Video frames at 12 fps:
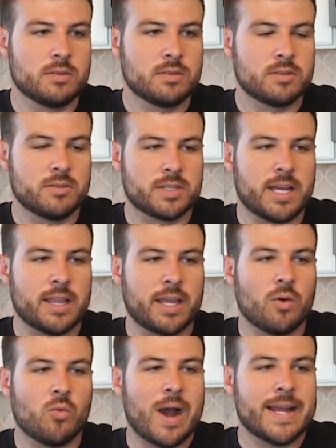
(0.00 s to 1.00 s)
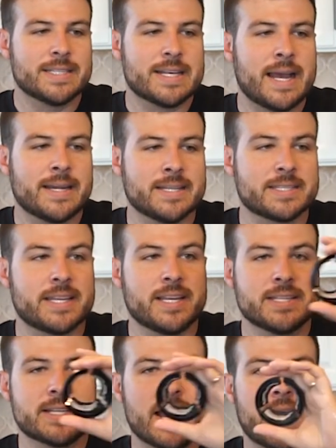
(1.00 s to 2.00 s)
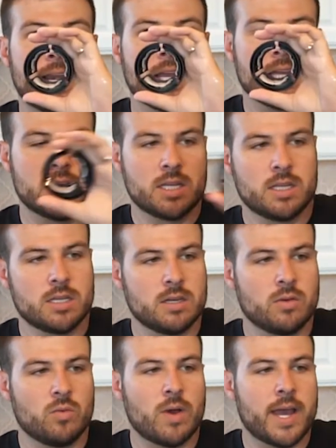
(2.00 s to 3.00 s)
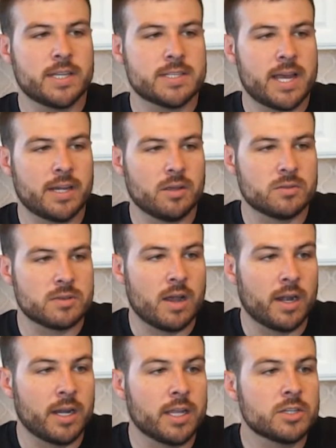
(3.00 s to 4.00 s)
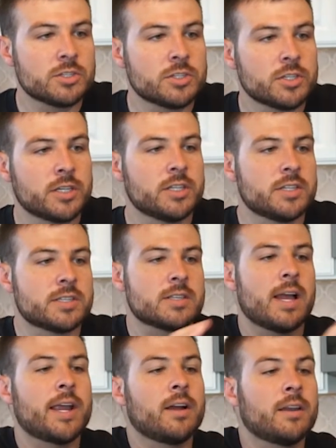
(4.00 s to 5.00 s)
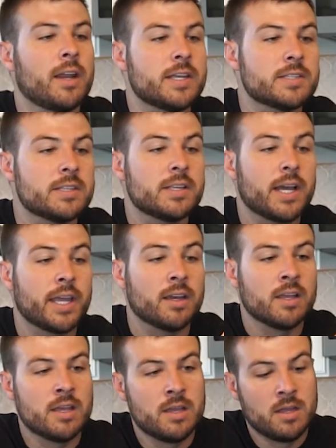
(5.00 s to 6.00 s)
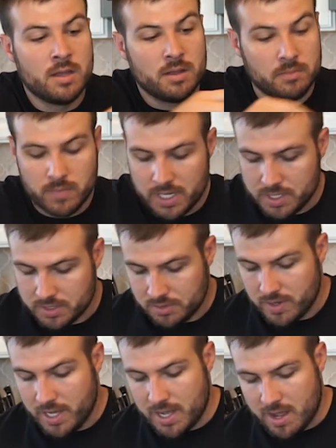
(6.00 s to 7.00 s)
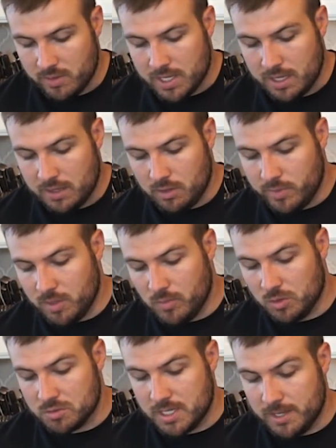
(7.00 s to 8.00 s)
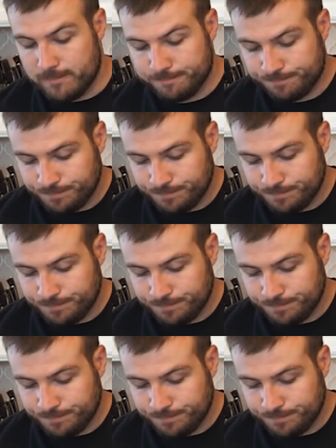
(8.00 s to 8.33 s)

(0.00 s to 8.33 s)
So it's got like a wide side and a skinny side. Wide side goes on and it should just slide on nice and tight. Mine does great now with that little bit of moleskin.